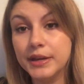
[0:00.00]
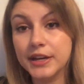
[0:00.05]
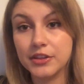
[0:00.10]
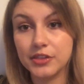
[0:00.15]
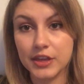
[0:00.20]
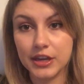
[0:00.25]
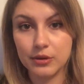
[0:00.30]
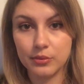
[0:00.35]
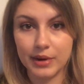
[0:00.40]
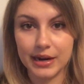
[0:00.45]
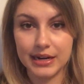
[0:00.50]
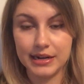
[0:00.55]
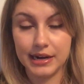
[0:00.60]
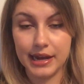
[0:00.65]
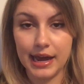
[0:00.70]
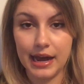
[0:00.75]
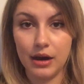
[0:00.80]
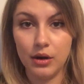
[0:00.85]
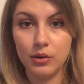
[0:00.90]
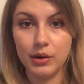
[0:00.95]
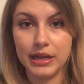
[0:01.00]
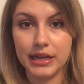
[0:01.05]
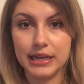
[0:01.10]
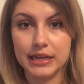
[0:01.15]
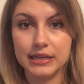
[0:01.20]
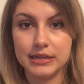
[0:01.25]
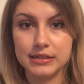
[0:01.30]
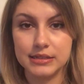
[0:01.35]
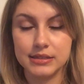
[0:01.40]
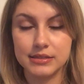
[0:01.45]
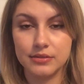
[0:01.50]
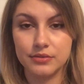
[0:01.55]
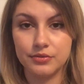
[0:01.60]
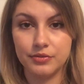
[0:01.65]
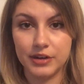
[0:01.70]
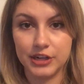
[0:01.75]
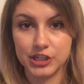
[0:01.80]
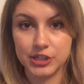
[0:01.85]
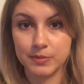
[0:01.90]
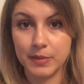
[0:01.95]
Big thing right now is
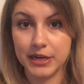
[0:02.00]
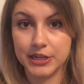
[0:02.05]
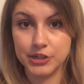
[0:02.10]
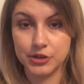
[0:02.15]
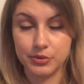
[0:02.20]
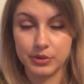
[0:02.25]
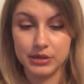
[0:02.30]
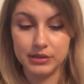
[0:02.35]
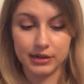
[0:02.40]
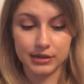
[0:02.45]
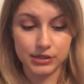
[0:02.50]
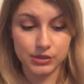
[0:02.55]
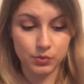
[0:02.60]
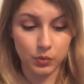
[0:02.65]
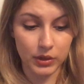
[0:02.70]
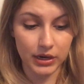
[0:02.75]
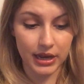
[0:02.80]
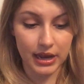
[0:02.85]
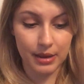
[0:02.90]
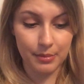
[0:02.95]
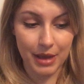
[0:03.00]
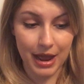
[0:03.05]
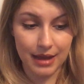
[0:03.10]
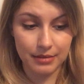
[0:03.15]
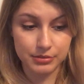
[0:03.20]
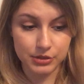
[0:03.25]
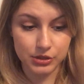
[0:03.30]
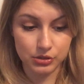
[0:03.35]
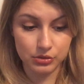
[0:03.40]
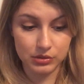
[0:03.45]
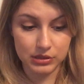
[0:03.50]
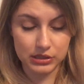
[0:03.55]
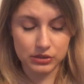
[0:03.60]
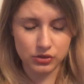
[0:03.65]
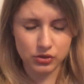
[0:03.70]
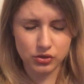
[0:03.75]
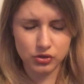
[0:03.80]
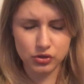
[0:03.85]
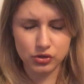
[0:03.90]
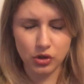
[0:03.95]
finish my degree. That is what I am absolutely
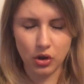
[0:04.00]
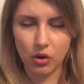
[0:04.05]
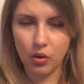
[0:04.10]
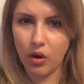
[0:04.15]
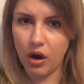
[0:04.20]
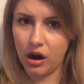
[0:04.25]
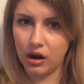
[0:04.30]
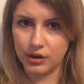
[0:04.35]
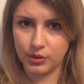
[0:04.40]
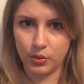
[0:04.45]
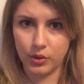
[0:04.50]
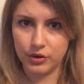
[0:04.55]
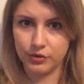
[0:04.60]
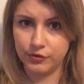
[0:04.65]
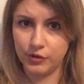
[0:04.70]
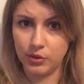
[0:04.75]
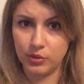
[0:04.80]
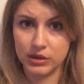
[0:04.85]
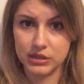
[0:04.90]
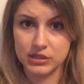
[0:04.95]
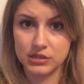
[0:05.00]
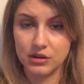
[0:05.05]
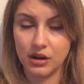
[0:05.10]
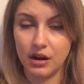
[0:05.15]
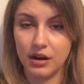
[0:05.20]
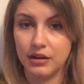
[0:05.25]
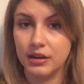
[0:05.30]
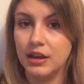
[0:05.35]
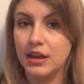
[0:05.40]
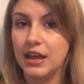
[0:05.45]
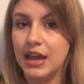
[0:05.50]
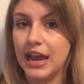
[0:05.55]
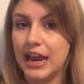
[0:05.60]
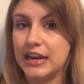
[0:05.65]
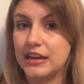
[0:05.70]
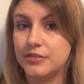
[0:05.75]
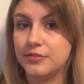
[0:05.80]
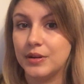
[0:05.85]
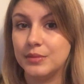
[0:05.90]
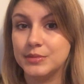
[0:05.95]
so hardcore focused on.
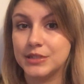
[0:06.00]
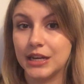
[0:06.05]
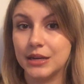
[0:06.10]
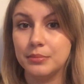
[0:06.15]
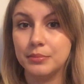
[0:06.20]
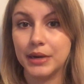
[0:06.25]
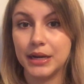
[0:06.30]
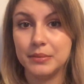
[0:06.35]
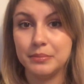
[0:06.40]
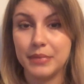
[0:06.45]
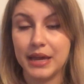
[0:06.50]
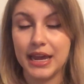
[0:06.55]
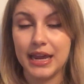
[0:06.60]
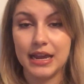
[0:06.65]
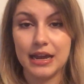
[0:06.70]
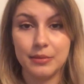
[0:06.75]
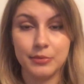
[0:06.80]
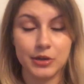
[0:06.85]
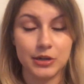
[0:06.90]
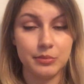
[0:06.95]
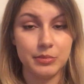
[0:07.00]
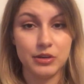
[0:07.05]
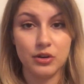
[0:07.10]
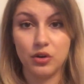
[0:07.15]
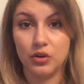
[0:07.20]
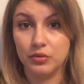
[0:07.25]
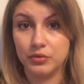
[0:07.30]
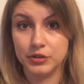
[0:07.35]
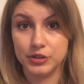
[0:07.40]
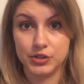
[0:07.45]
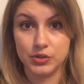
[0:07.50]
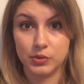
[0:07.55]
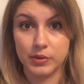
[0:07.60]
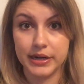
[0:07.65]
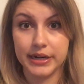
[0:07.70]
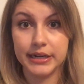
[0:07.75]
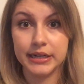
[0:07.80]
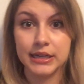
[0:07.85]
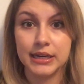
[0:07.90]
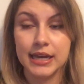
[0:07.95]
And if I'm done by May, I'm going to be
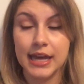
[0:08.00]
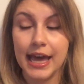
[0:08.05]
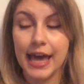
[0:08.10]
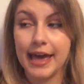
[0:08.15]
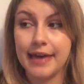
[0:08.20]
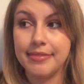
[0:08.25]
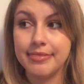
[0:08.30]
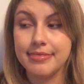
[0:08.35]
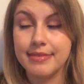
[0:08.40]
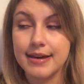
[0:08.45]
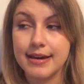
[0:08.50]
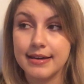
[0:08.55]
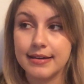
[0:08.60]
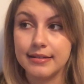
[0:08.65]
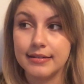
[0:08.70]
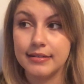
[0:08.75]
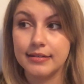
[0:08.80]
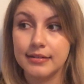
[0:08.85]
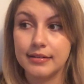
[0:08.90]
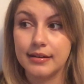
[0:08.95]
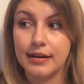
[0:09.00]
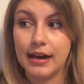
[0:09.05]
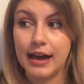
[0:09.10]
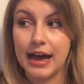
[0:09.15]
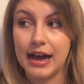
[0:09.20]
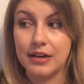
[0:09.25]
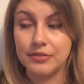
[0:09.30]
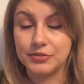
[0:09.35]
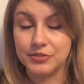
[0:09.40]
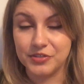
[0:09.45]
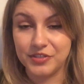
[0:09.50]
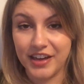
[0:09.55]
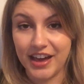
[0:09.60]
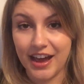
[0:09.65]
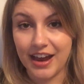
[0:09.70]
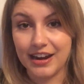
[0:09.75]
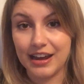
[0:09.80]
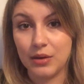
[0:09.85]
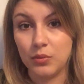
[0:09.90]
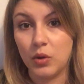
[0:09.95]
overjoyed. And then after
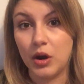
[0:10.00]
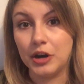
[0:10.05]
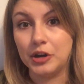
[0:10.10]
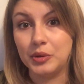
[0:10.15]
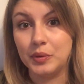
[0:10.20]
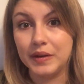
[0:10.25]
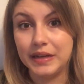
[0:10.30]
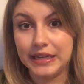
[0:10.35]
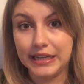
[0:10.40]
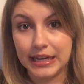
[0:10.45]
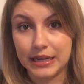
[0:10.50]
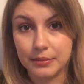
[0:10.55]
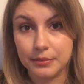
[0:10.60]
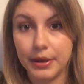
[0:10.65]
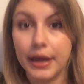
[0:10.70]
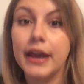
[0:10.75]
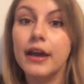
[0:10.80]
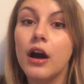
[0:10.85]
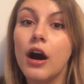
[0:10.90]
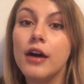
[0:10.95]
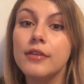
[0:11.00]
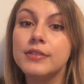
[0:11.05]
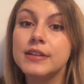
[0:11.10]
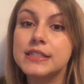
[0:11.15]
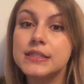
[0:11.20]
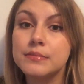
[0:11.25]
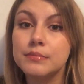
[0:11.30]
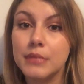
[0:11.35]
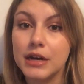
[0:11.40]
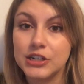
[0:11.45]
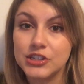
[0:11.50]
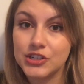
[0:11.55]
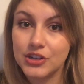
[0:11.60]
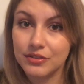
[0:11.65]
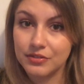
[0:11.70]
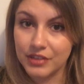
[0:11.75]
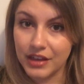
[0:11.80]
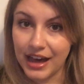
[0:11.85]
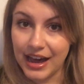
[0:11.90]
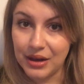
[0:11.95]
that, I want to again pay off as much
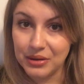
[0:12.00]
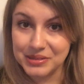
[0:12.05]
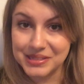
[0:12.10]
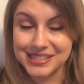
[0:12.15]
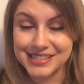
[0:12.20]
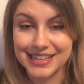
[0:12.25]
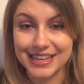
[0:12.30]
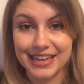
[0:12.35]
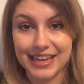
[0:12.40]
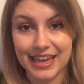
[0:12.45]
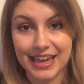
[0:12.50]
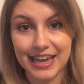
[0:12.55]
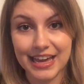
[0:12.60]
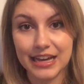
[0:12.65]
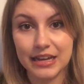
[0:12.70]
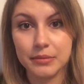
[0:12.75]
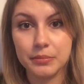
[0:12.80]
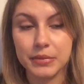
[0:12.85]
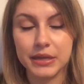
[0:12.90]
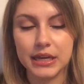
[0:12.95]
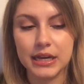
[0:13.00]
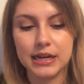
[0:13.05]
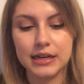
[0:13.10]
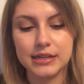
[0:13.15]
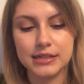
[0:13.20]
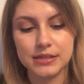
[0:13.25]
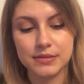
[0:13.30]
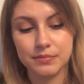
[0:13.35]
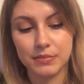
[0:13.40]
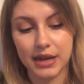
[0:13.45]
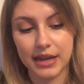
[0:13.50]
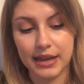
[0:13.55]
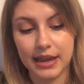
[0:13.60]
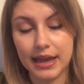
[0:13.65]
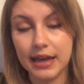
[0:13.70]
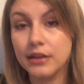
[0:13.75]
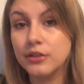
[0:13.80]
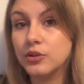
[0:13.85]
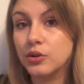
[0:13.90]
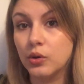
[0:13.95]
of the house as I can, because my
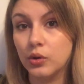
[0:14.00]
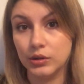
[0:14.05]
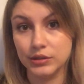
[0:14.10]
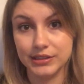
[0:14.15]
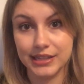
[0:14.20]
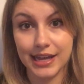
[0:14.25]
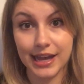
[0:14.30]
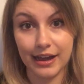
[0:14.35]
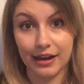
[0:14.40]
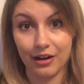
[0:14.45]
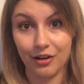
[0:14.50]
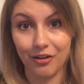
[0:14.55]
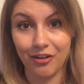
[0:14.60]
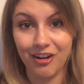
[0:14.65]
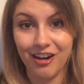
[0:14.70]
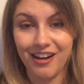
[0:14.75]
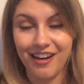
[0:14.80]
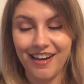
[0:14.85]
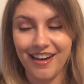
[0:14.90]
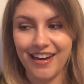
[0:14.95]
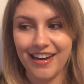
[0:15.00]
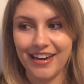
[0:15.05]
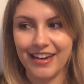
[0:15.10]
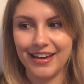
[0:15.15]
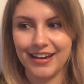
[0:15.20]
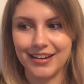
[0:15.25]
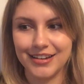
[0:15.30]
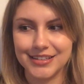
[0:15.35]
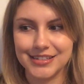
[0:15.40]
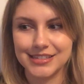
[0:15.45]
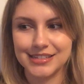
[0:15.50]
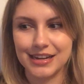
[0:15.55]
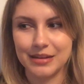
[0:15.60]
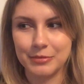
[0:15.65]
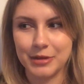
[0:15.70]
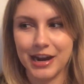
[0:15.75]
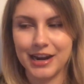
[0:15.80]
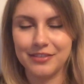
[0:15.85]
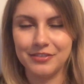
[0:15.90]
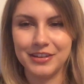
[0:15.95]
end goal now, and
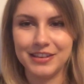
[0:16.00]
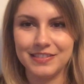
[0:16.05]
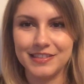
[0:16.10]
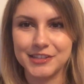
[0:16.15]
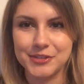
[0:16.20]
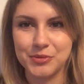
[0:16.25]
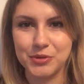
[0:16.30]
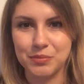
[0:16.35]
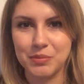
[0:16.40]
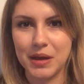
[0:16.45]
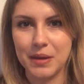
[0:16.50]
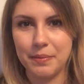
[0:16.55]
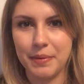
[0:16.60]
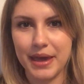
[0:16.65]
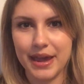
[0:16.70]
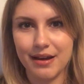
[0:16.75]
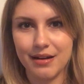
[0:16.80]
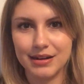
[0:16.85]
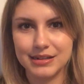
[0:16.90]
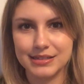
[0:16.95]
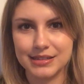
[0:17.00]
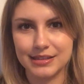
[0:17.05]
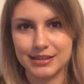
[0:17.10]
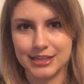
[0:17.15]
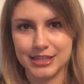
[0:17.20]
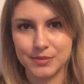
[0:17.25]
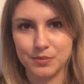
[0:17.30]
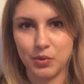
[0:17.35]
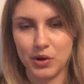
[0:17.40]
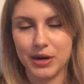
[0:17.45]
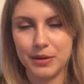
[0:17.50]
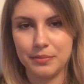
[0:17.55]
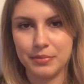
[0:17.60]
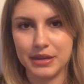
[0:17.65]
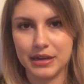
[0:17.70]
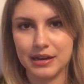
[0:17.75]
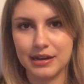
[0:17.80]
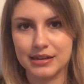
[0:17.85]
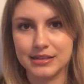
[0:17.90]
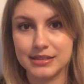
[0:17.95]
I'm kind of in this with my parents at this point
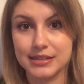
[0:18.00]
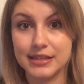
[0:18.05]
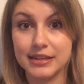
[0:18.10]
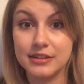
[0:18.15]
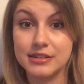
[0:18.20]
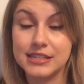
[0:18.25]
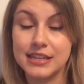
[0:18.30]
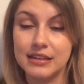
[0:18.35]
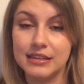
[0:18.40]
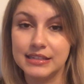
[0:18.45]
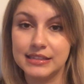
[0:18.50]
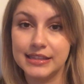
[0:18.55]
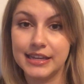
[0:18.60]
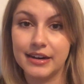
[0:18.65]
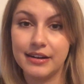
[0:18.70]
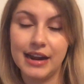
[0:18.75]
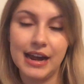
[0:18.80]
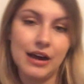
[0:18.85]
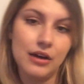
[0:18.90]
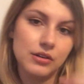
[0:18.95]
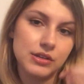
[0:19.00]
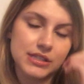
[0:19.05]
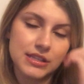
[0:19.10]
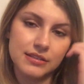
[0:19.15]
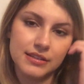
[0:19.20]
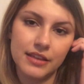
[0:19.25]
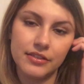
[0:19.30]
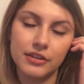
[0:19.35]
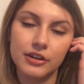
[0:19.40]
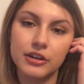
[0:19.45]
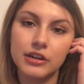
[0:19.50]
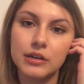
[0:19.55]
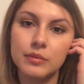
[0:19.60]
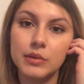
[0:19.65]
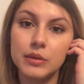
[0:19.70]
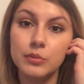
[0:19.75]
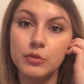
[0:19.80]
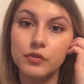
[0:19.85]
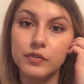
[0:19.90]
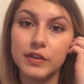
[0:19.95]
because they're selling their house and then they're going to
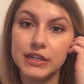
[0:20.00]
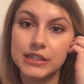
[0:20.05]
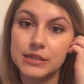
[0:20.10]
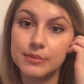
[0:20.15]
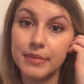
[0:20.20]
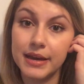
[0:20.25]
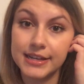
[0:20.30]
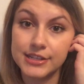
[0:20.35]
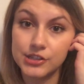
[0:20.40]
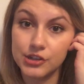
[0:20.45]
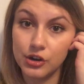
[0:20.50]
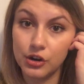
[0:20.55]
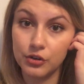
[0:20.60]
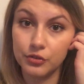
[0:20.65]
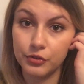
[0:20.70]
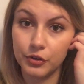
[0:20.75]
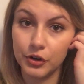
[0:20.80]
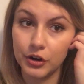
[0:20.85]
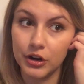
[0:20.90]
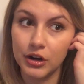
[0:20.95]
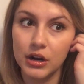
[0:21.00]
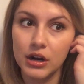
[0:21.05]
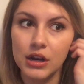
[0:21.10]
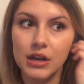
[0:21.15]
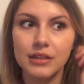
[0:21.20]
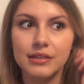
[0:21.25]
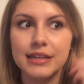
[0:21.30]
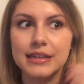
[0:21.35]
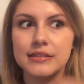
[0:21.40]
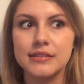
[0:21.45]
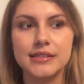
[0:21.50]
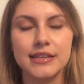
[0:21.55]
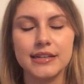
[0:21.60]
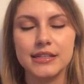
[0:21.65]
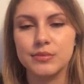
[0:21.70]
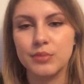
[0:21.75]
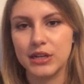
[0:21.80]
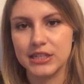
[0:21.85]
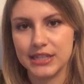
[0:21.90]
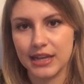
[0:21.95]
be moving to Mexico for like
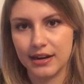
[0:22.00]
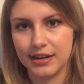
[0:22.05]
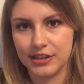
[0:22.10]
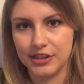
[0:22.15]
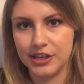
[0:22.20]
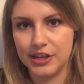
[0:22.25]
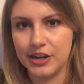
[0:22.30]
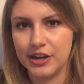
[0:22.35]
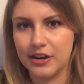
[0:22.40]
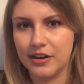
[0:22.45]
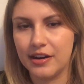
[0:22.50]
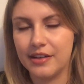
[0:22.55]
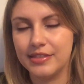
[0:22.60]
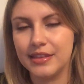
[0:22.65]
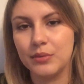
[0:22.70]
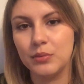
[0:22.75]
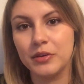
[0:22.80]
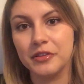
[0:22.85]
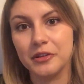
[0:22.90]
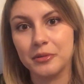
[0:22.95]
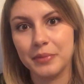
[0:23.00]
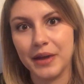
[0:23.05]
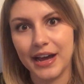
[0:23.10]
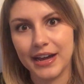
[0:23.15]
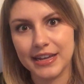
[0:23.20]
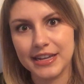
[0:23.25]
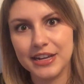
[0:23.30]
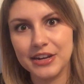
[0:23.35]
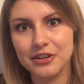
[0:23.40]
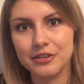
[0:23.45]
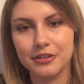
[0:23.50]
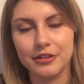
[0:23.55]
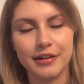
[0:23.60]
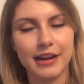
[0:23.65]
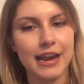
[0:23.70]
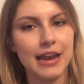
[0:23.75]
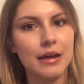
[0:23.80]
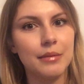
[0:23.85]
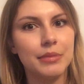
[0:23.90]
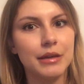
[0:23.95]
6 months out of the year, and then when they're back here, they're
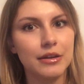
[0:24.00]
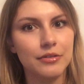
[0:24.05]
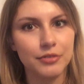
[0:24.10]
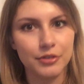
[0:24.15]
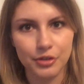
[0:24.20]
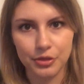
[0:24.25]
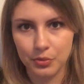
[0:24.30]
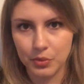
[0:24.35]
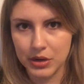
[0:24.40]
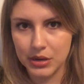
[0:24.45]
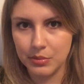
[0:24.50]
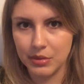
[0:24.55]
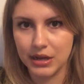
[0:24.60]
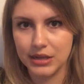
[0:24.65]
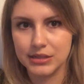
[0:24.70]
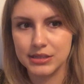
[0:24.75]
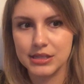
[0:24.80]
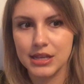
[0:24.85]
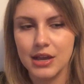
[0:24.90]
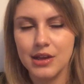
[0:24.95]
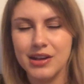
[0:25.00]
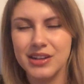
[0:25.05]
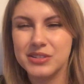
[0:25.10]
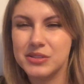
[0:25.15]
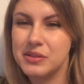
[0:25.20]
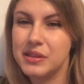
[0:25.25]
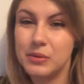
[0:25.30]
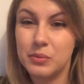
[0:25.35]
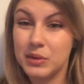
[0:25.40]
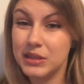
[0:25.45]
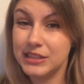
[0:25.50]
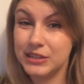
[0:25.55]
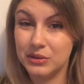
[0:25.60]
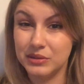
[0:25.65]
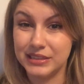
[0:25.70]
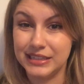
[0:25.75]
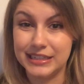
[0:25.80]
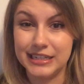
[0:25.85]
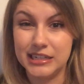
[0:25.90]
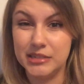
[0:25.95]
camping for 3 months, so they really
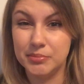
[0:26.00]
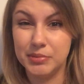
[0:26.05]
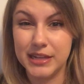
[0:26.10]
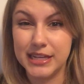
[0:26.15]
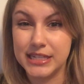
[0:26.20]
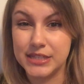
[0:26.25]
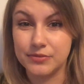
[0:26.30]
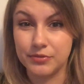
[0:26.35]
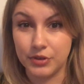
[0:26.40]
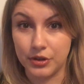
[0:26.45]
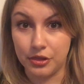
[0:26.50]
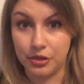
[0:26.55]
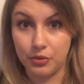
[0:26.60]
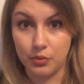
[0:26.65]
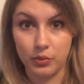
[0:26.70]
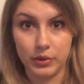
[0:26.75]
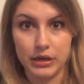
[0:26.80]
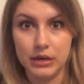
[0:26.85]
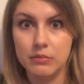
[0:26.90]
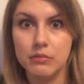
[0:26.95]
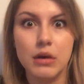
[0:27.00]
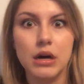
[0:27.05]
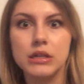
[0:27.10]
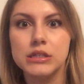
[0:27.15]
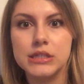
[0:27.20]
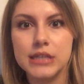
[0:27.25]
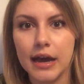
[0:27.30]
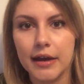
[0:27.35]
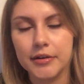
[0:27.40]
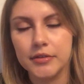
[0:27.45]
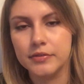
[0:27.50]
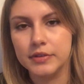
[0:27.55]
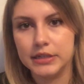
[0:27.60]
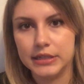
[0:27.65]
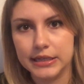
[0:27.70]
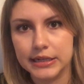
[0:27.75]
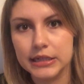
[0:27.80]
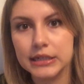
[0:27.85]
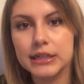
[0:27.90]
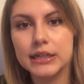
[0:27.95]
only need a place for 3 months out of
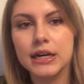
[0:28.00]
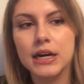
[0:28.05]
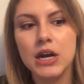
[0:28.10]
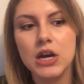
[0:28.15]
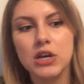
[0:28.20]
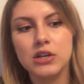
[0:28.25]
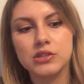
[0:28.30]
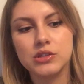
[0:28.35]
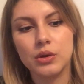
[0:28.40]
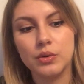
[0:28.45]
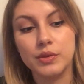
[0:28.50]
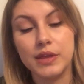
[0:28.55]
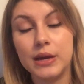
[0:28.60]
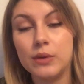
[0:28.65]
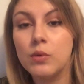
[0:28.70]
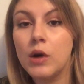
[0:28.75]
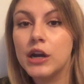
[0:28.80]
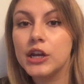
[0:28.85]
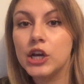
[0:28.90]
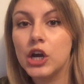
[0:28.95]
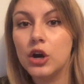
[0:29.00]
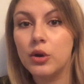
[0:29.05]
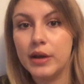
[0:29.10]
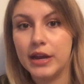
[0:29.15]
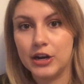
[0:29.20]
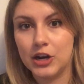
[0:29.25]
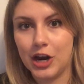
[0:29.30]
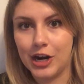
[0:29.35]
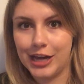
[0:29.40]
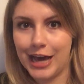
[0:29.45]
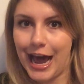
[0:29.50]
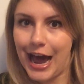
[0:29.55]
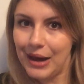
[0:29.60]
a year, so they want to go in on a